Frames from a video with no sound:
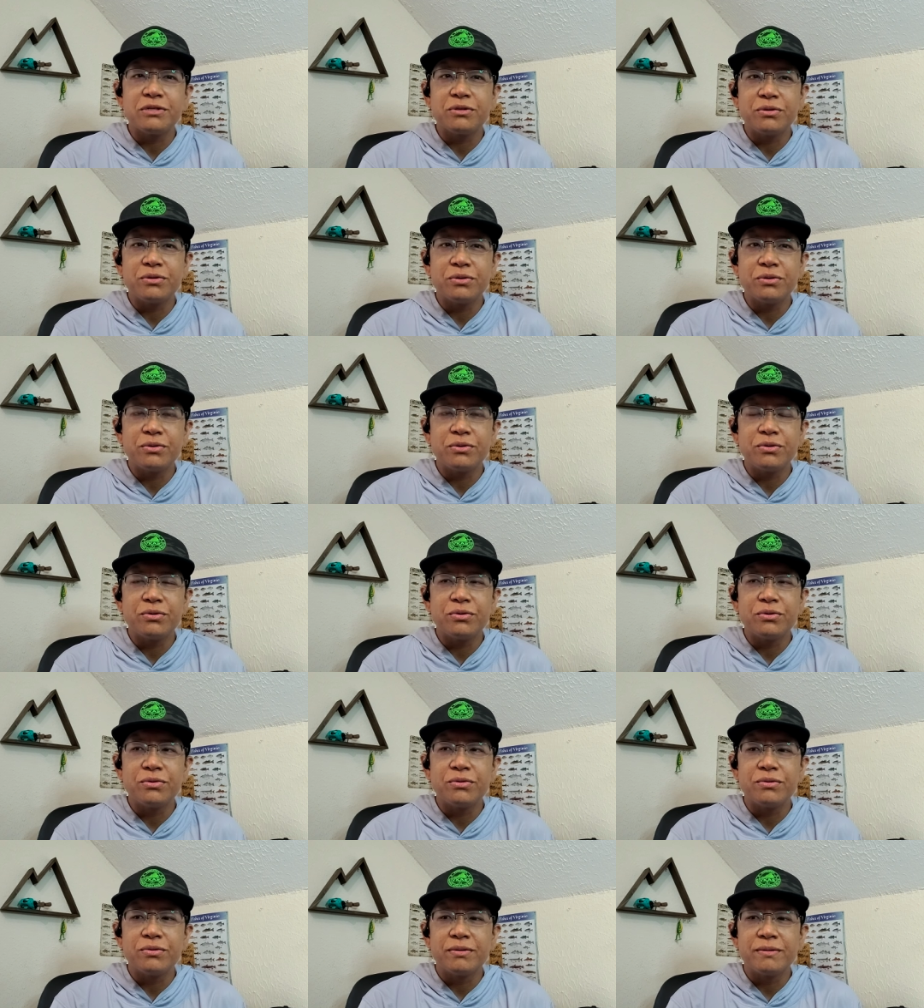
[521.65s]

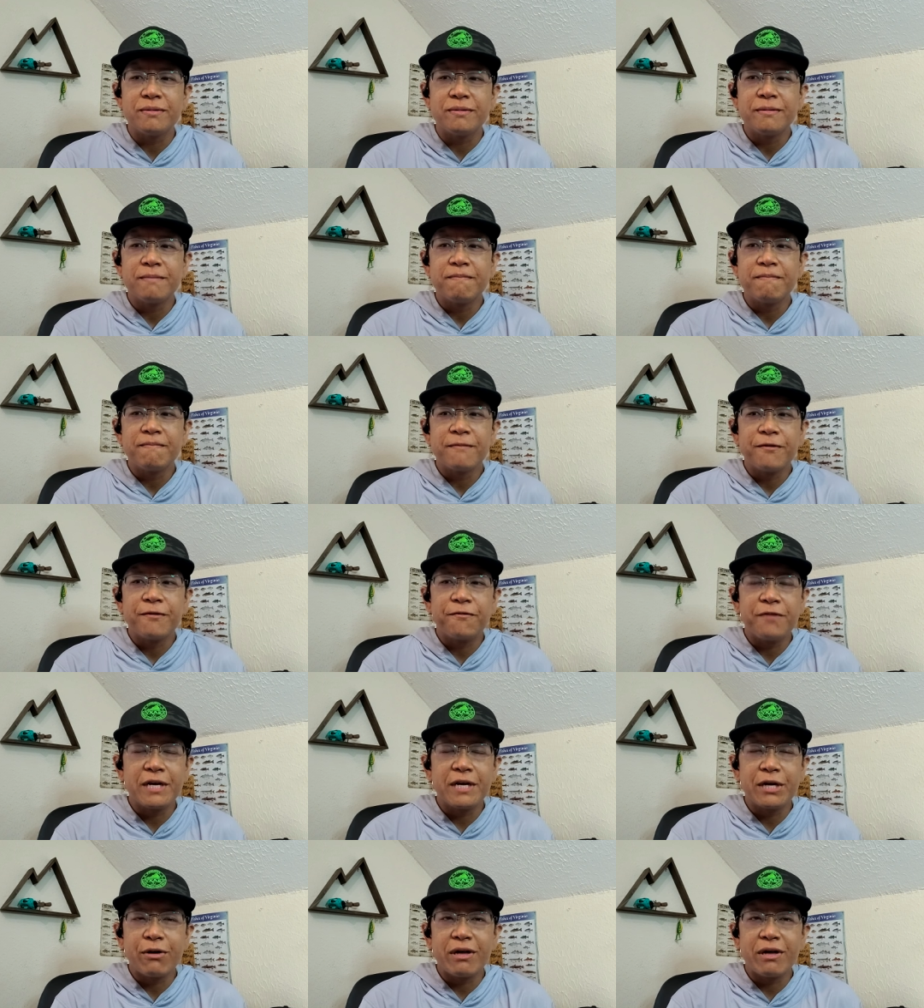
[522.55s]
to
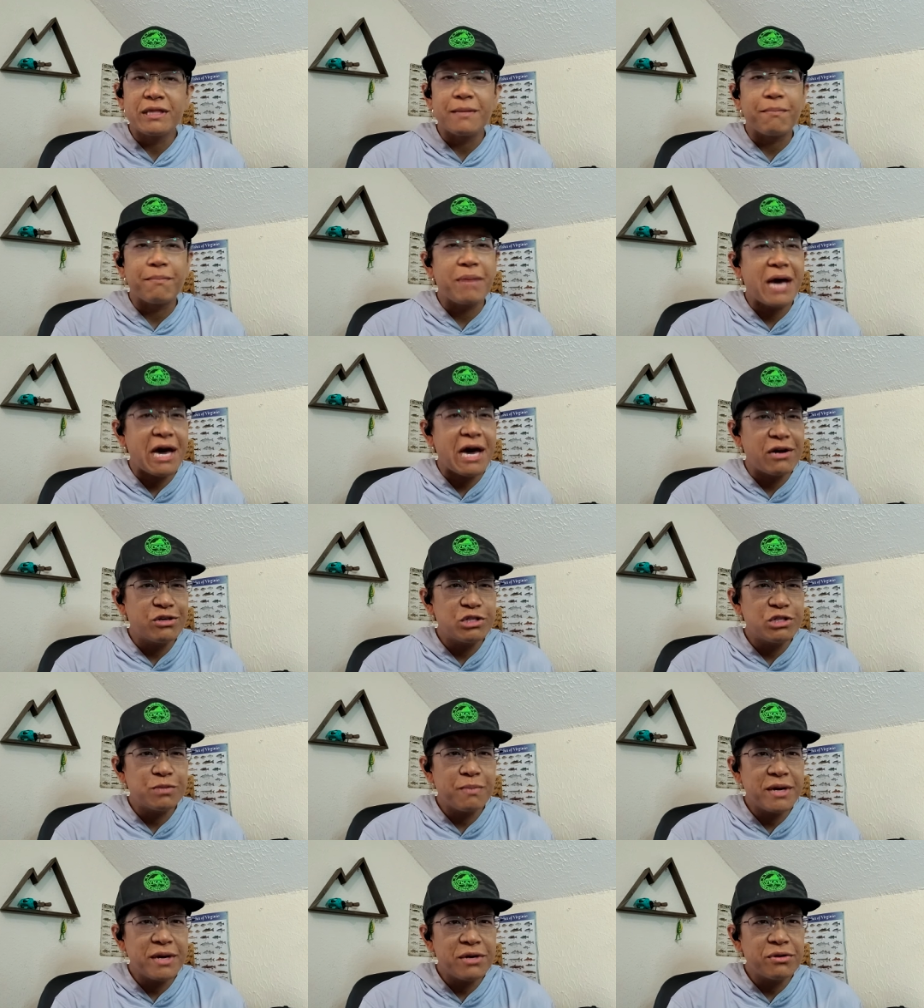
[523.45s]
figure out the
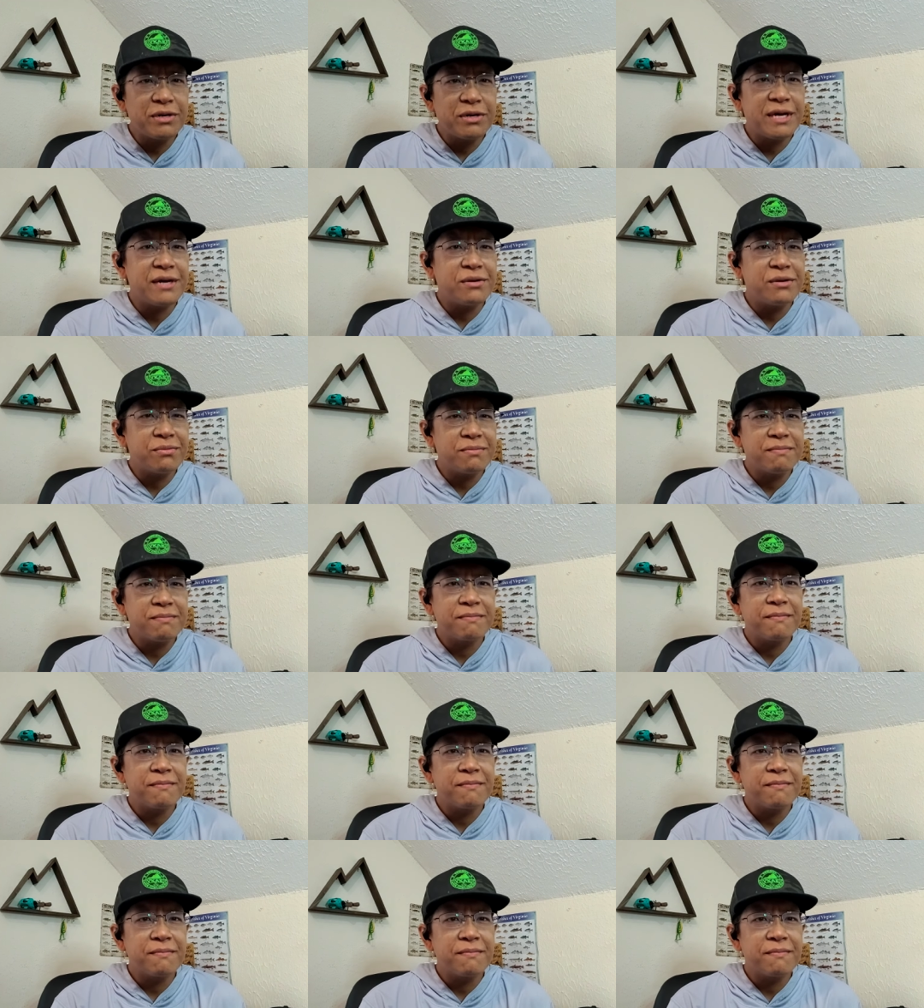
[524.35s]
patterns better now.